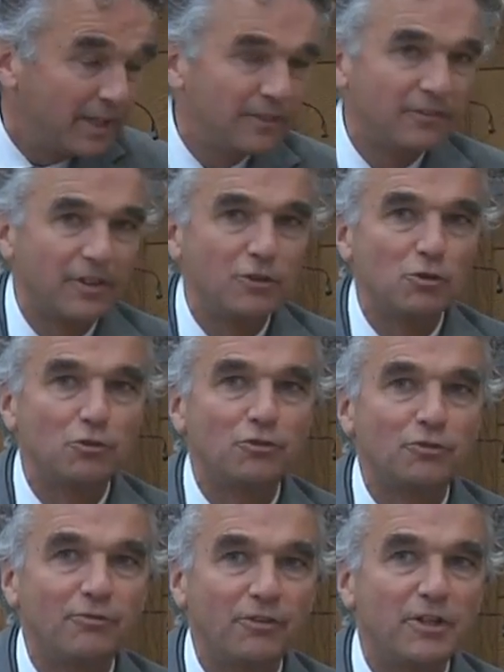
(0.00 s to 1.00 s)
Yeah. They're
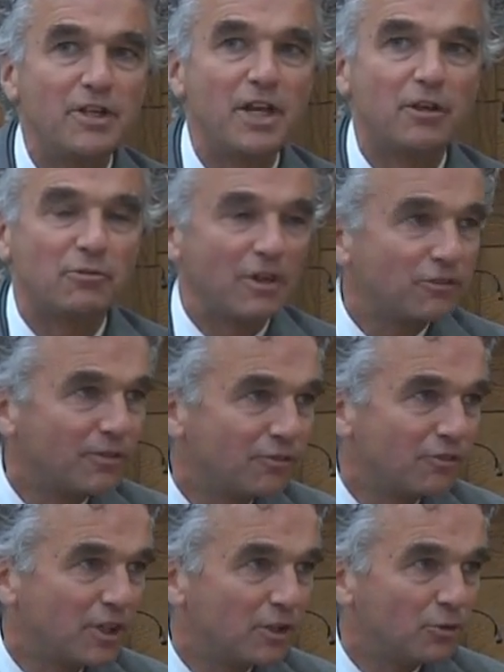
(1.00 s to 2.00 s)
used to very
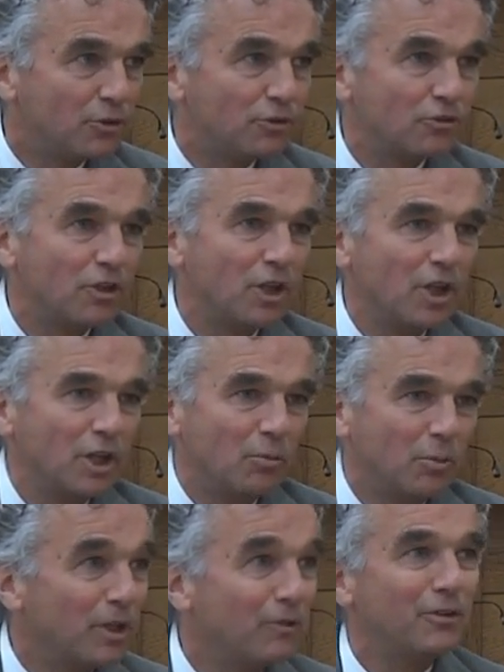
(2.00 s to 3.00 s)
aggressive shareholders.
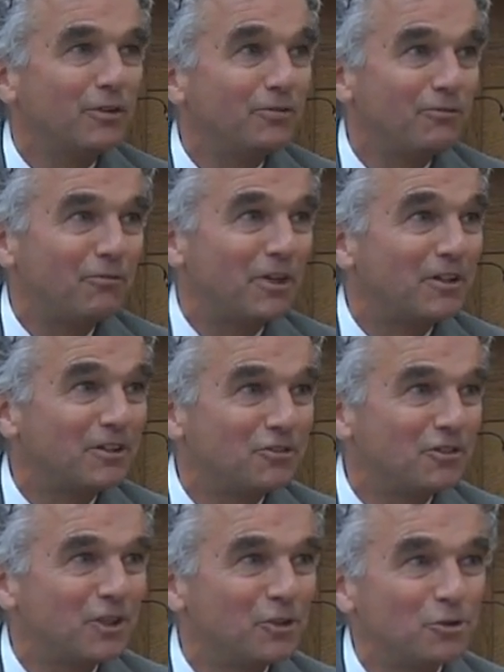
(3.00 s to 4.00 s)
Okay. We are very
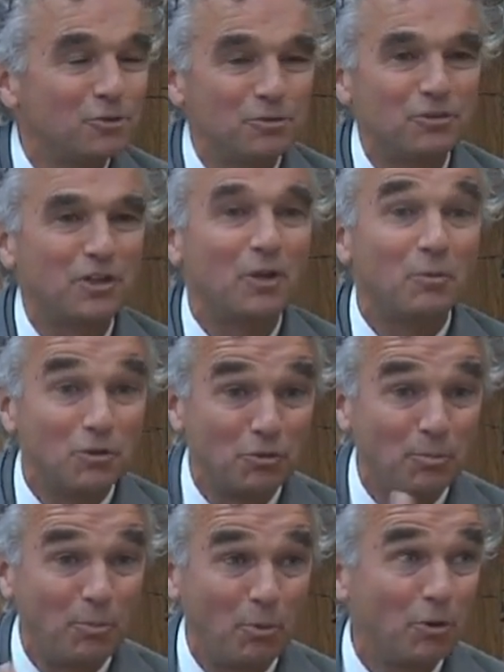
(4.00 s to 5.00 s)
friendly shareholders. We say we
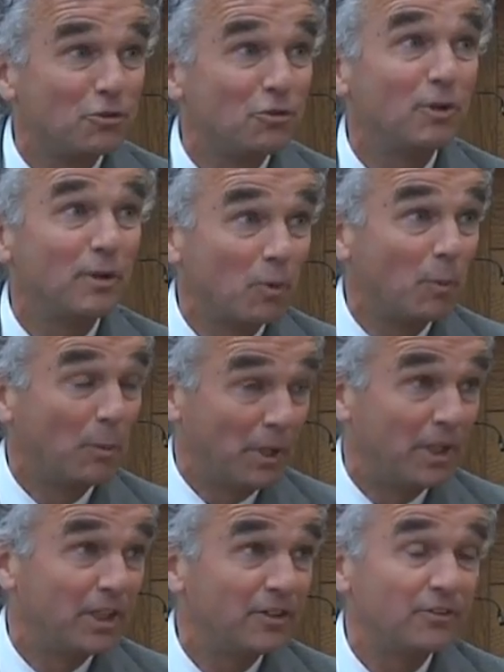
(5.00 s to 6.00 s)
support you, and we
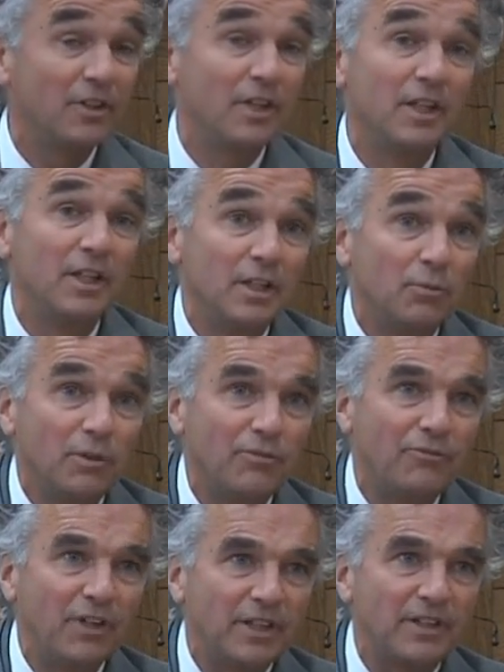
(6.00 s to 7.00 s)
mean it.
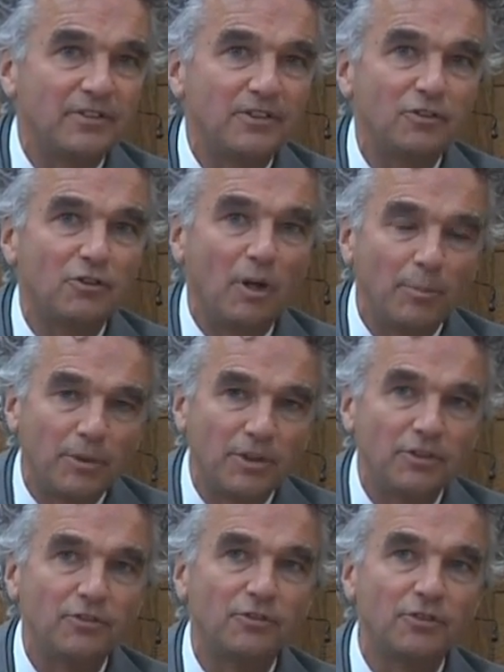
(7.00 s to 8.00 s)
We think that these
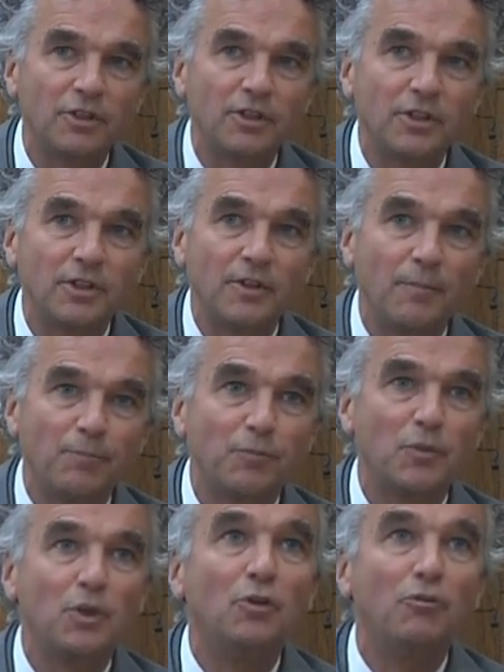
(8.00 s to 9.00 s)
companies
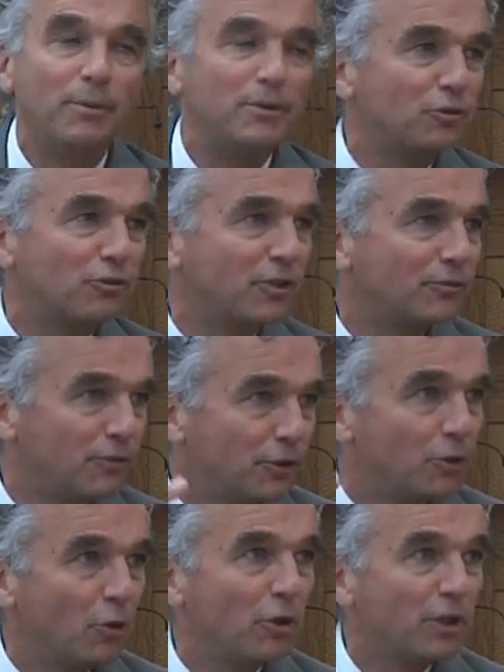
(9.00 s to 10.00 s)
who've been
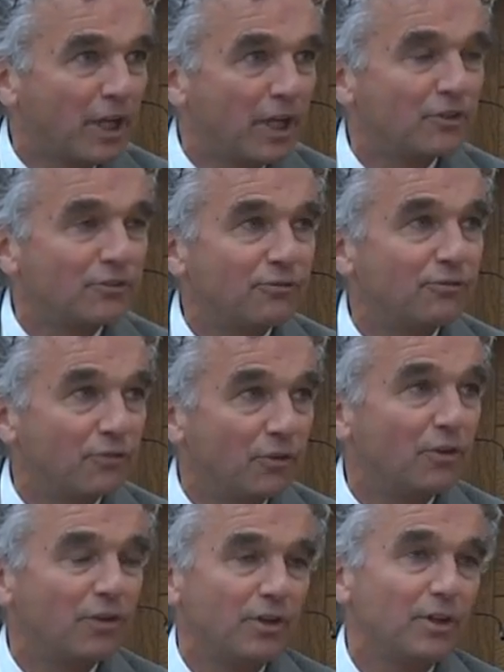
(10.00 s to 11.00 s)
successful in oil and gas
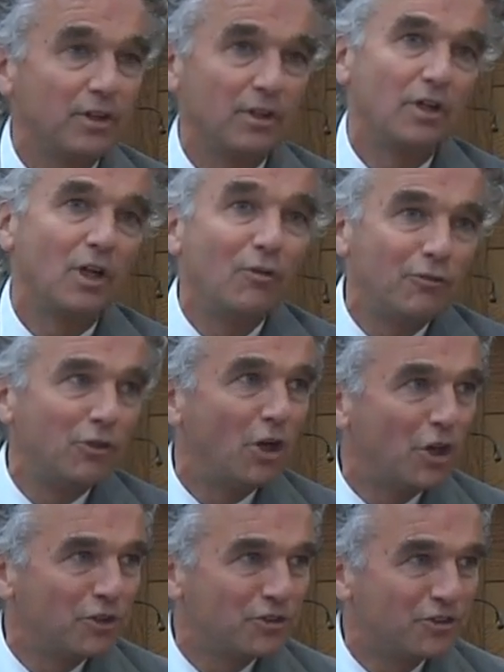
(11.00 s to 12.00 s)
for over
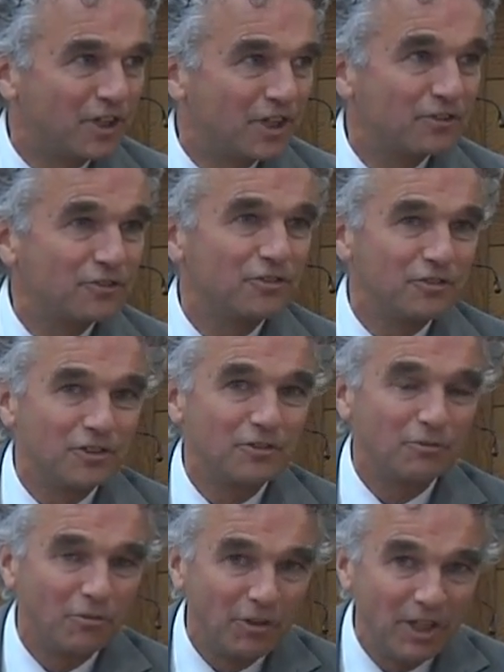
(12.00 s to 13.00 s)
one hundred years
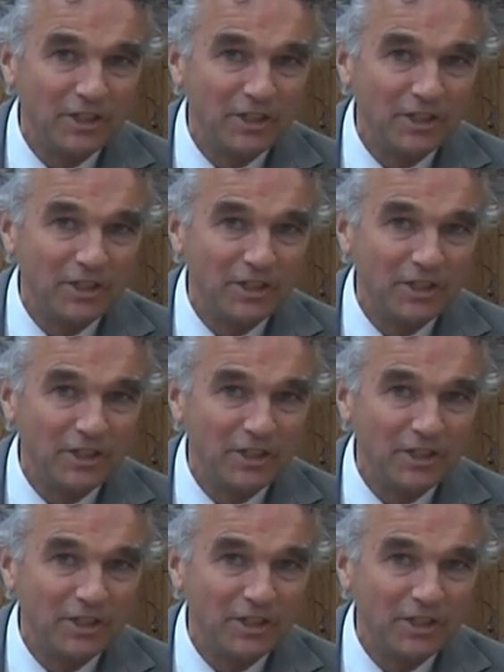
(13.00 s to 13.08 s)
mm-hmm.